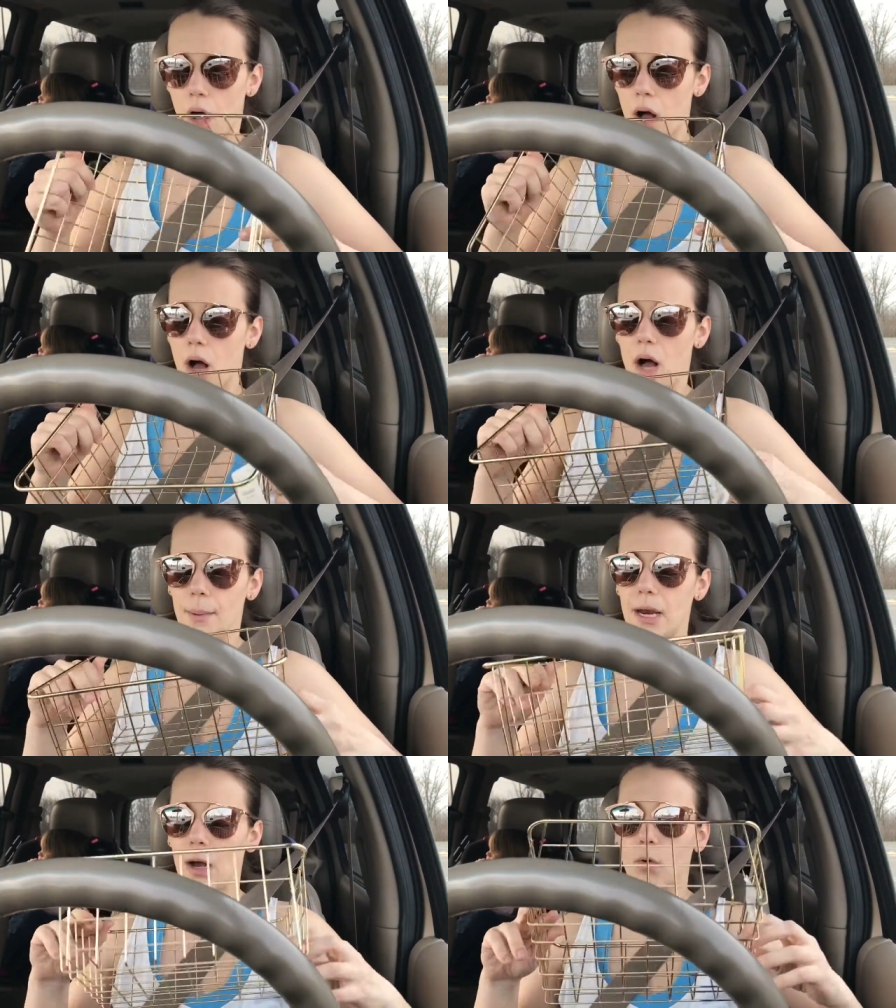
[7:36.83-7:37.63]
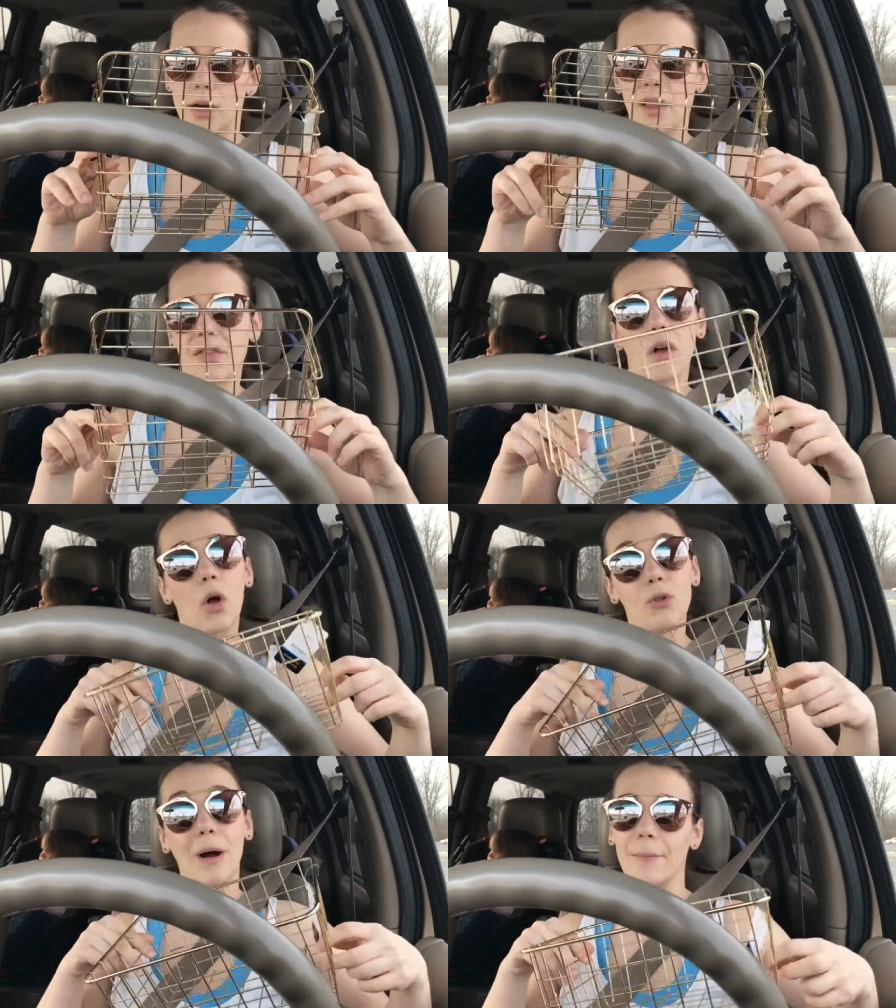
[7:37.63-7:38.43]
um, and I wanted the
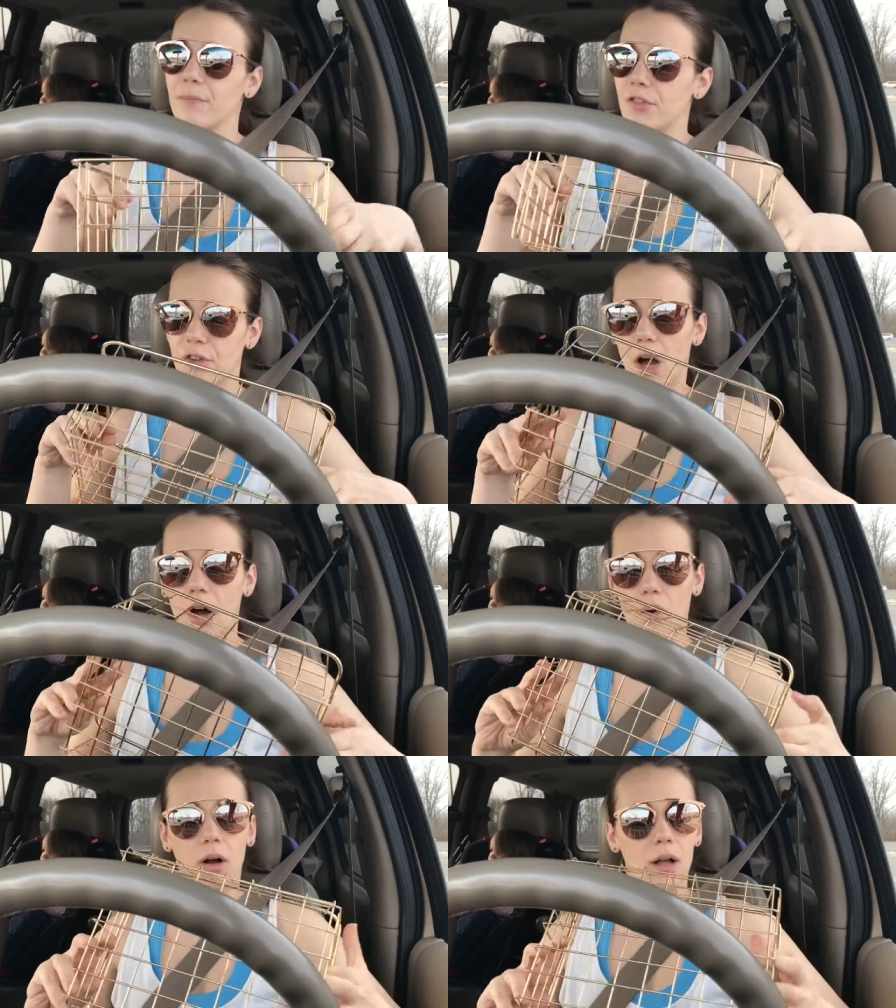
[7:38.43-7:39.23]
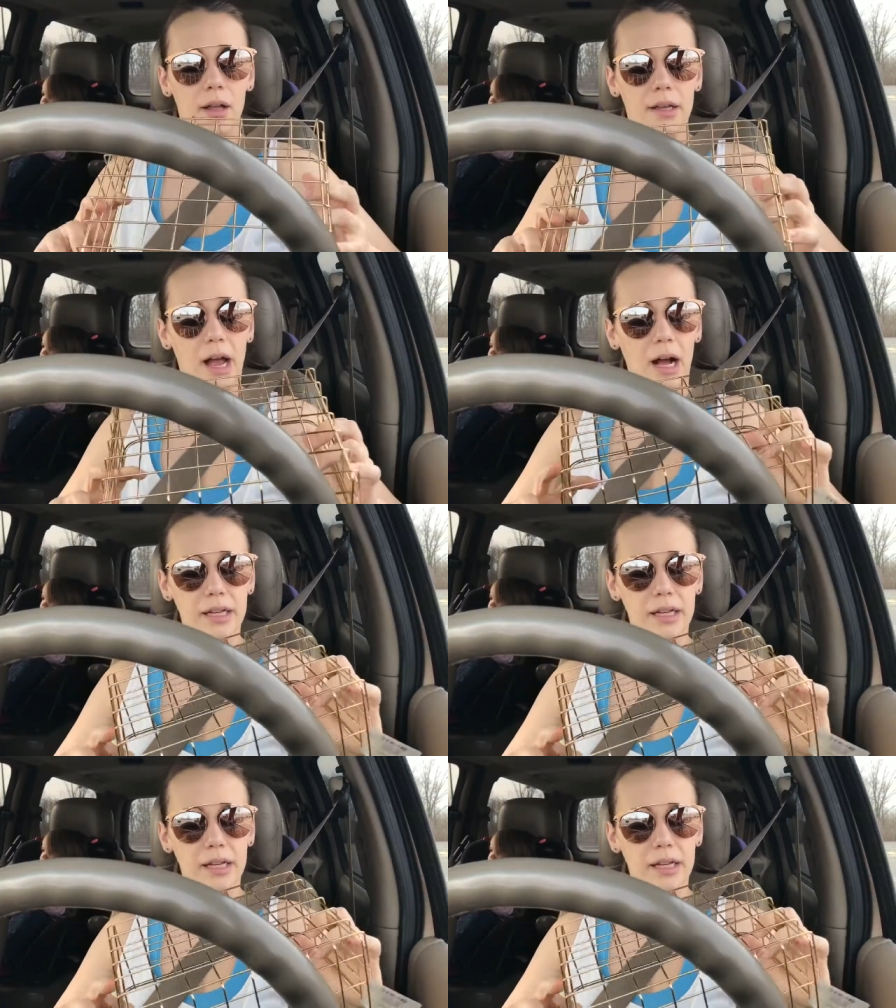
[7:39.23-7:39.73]
gold one. So yeah,